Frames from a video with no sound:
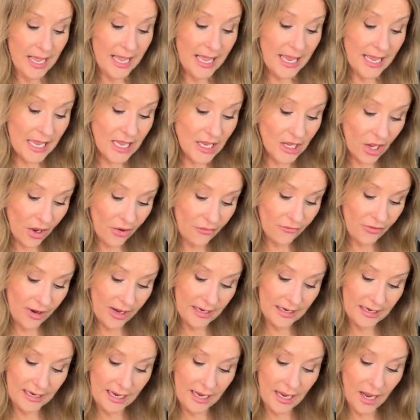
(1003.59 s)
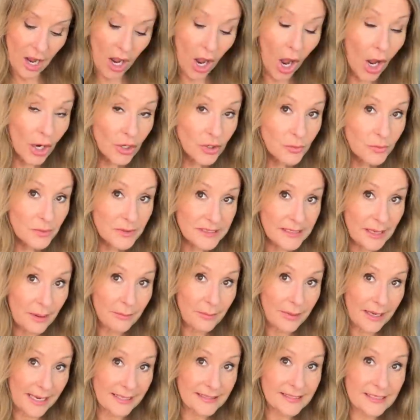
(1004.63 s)
eco-friendly, 100%
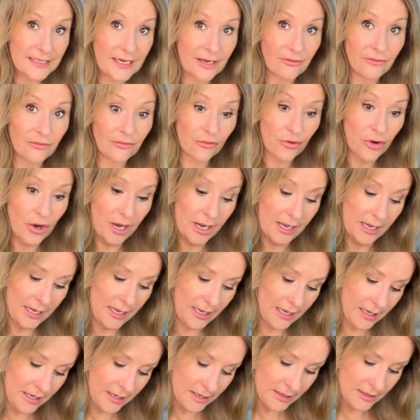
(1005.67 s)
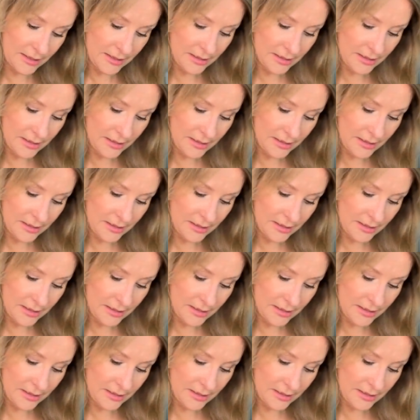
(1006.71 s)
plastic-free